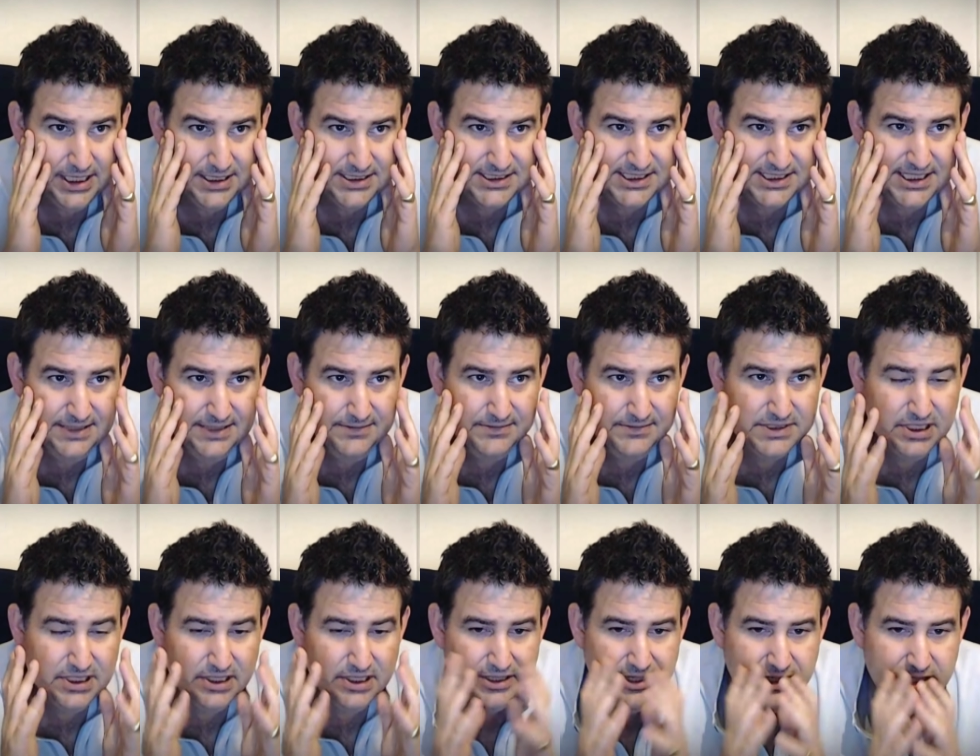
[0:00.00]
it
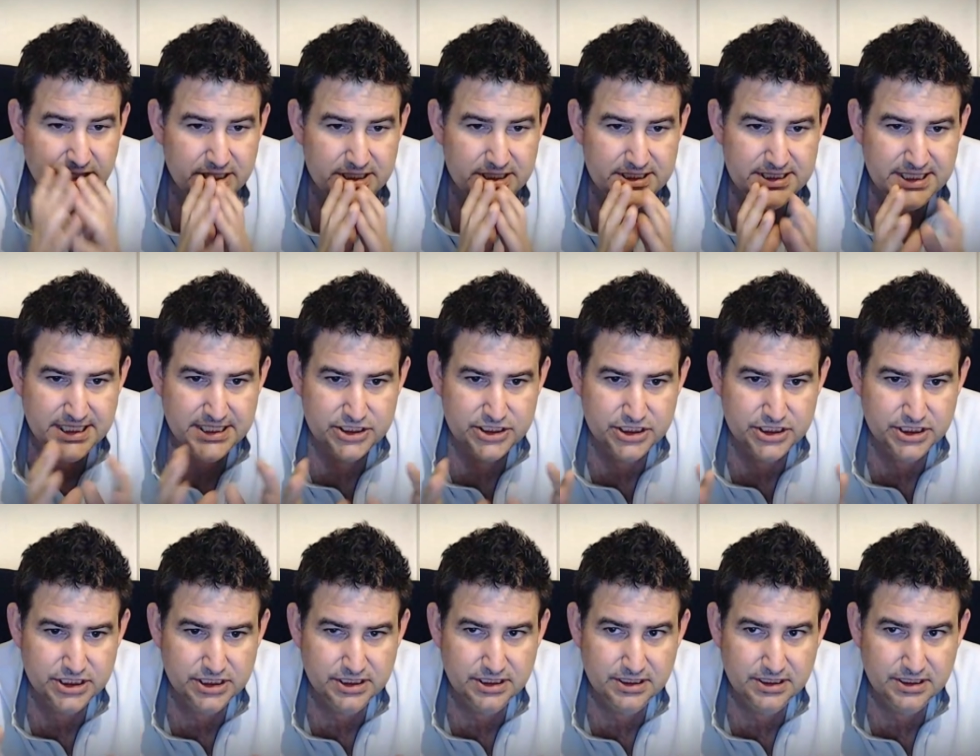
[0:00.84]
seems like an
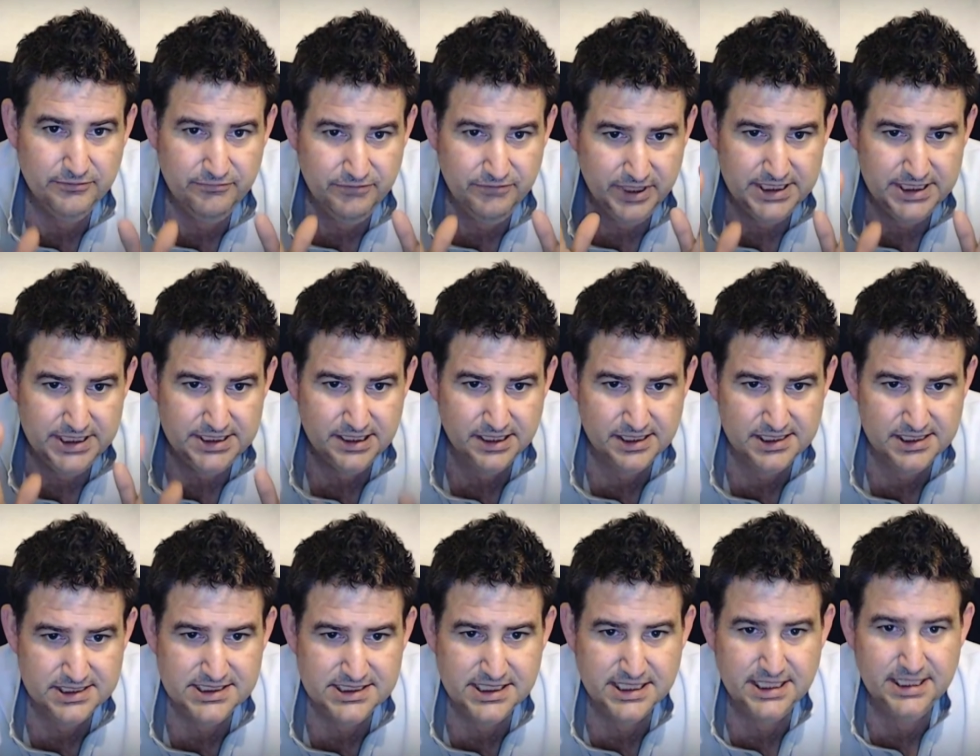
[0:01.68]
addiction. It really
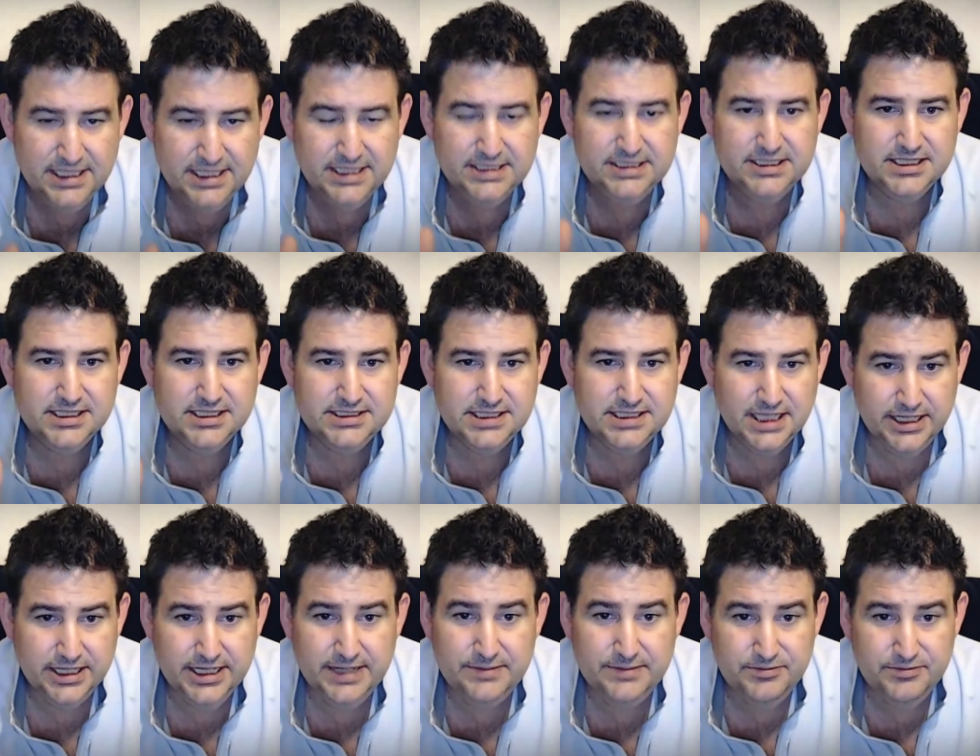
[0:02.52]
does. It does,
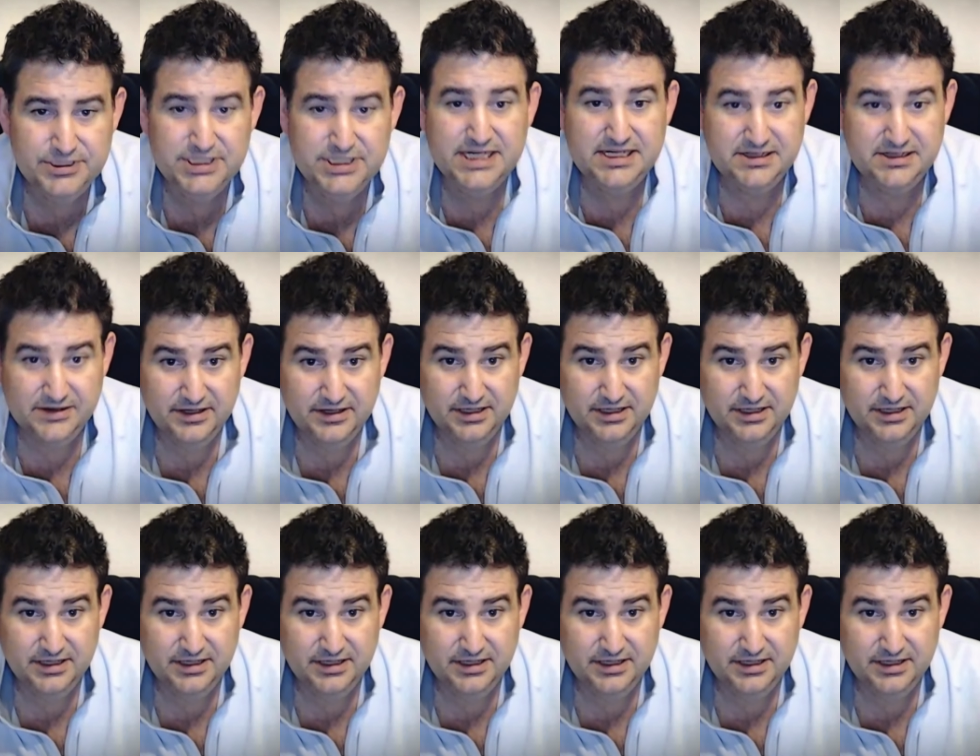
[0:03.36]
and it presents